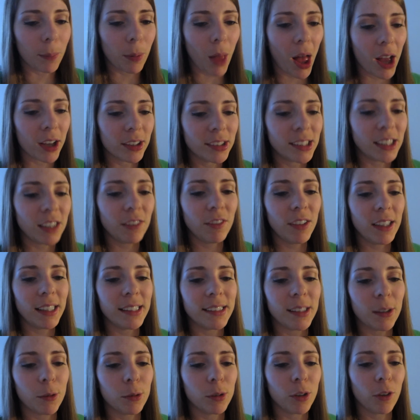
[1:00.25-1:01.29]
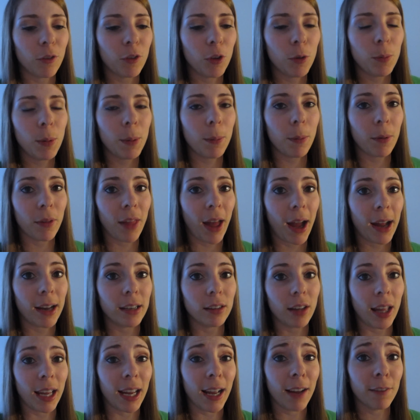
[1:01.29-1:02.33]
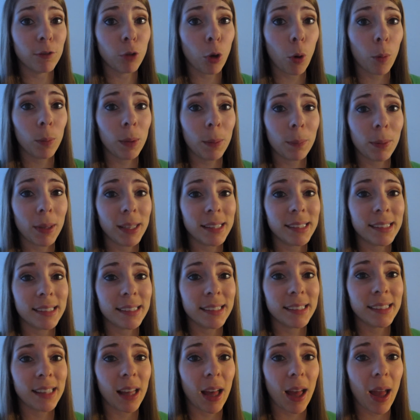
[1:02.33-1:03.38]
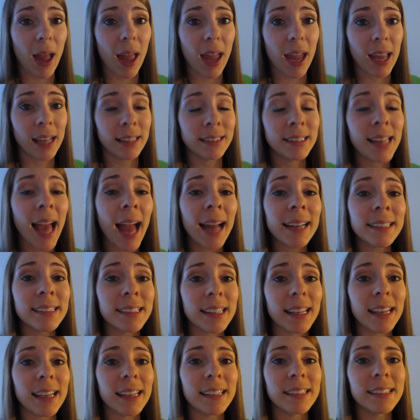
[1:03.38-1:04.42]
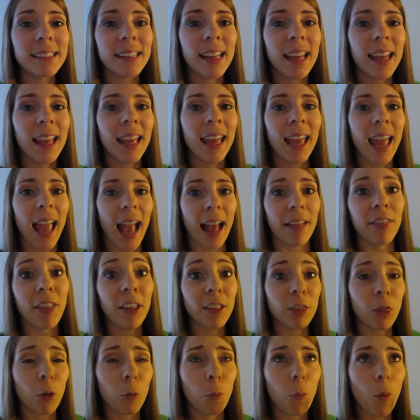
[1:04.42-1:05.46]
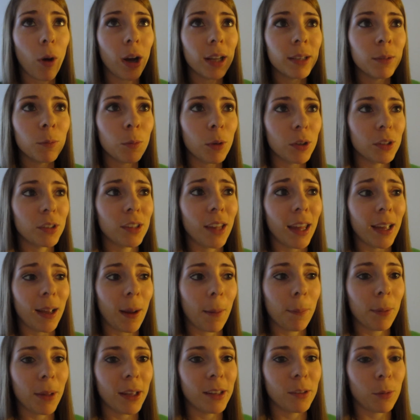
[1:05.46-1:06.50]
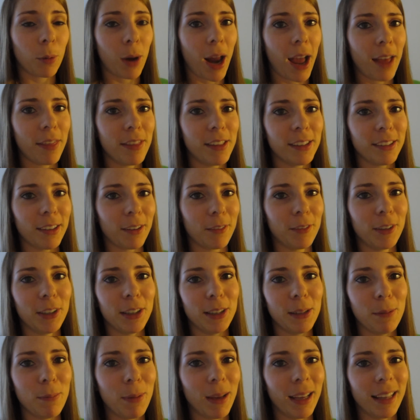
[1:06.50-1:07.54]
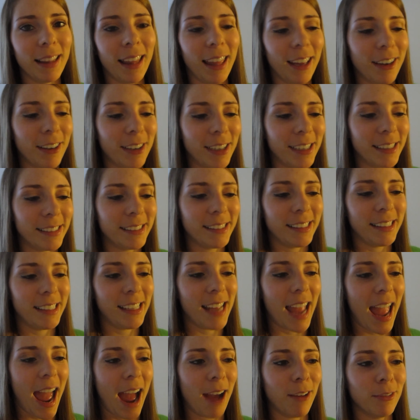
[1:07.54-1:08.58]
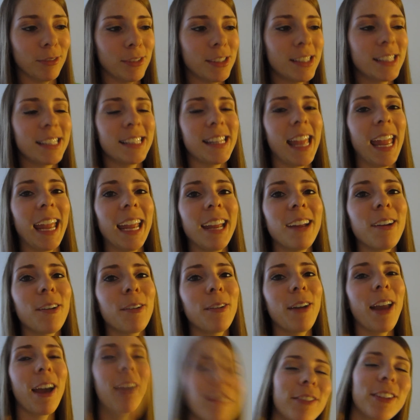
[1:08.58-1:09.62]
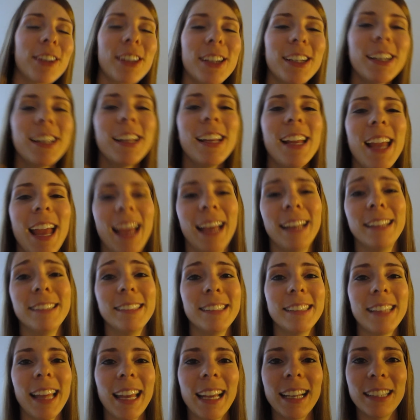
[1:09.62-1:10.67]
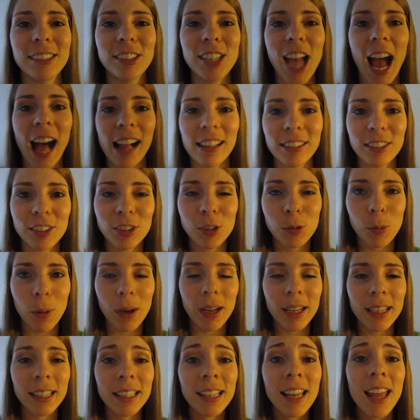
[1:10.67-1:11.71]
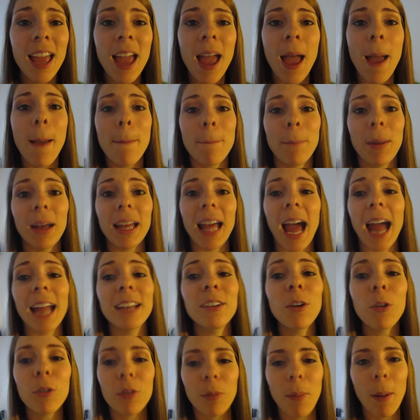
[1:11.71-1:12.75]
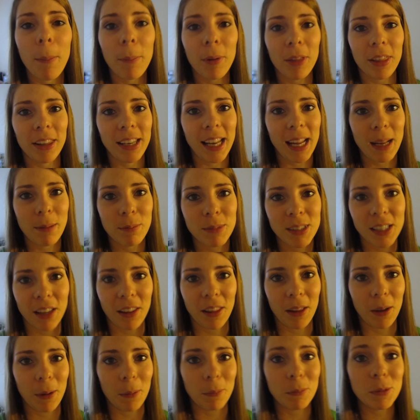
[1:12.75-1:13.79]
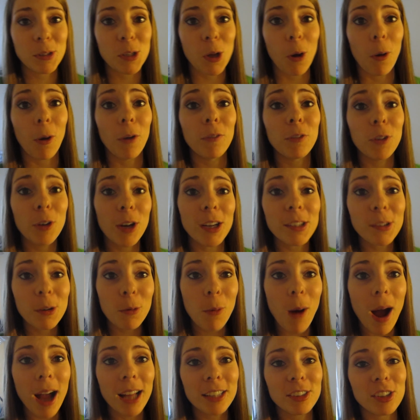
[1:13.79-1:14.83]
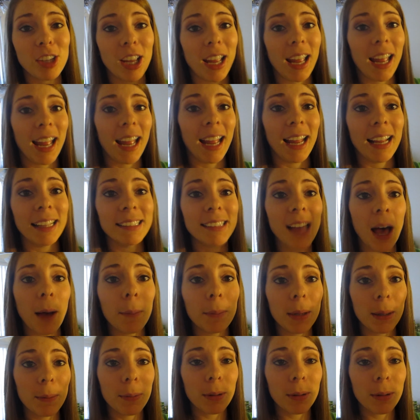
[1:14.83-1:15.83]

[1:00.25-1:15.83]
blog TVs, there was a few people that like have told me places in Texas and like the one was like a place where I had this like really big like crazy ounce steak or whatever and it was like a challenge one but I don't remember the names of them. So if you guys are watching, tell me